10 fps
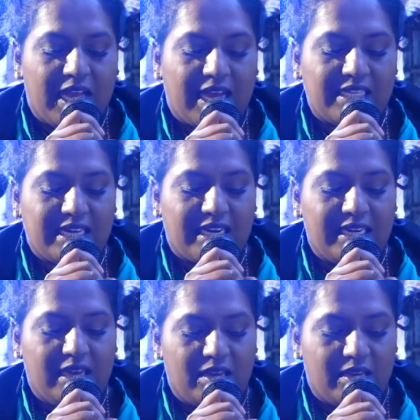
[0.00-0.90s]
I
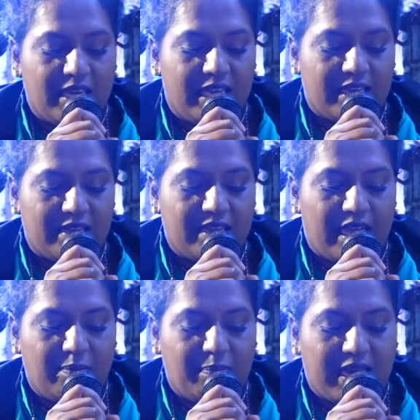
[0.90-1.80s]
started learning.
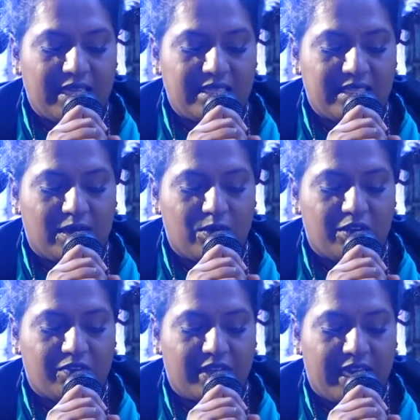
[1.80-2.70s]
I passed
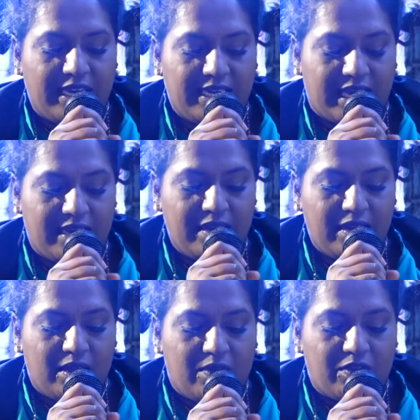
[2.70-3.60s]
out of grade 10
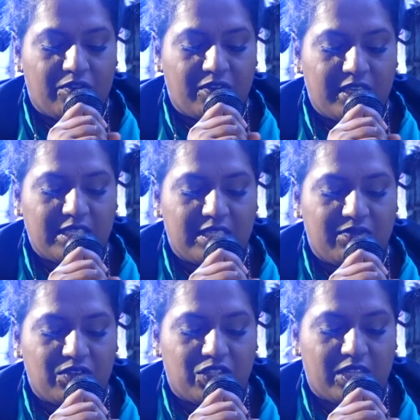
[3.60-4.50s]
with first
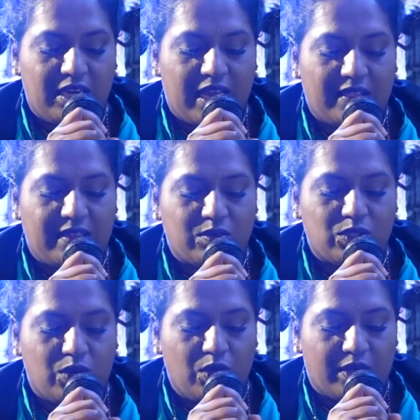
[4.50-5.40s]
division and there
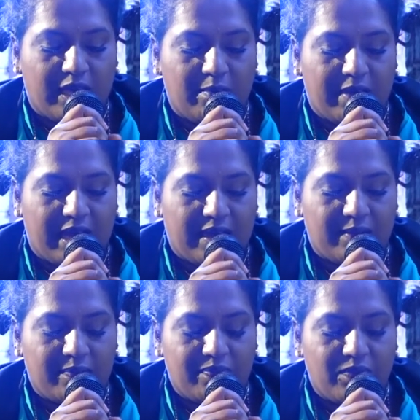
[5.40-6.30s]
was no looking back.
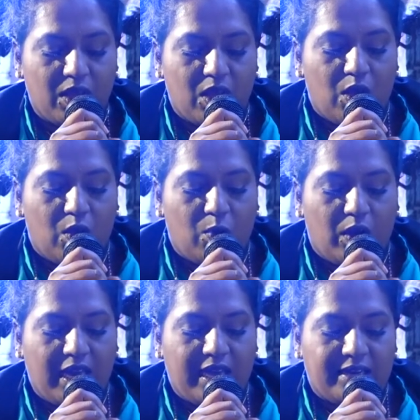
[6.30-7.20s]

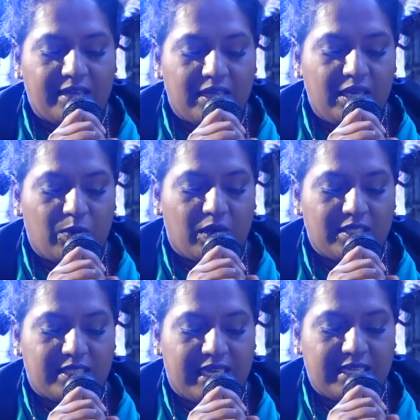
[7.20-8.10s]
What I really want
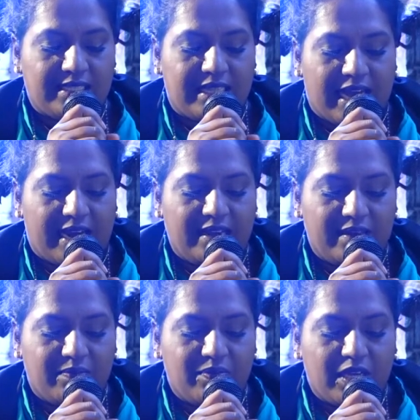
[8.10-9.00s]
to say is that
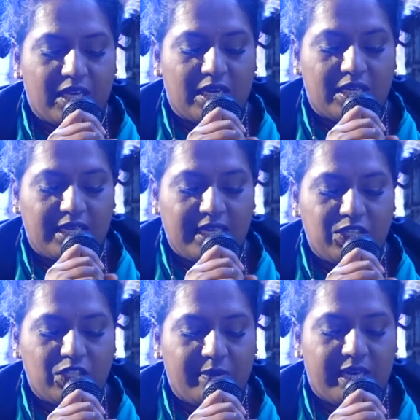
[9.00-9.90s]
a
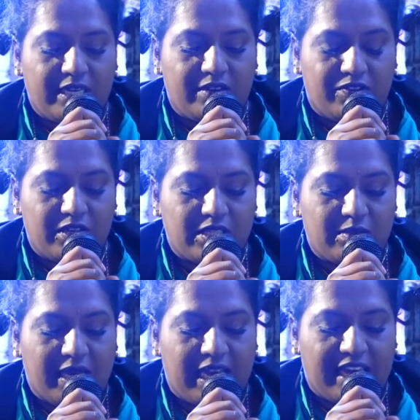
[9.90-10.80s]
teacher made a difference
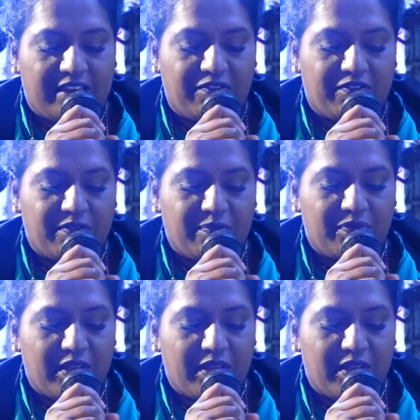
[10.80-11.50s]
in my life.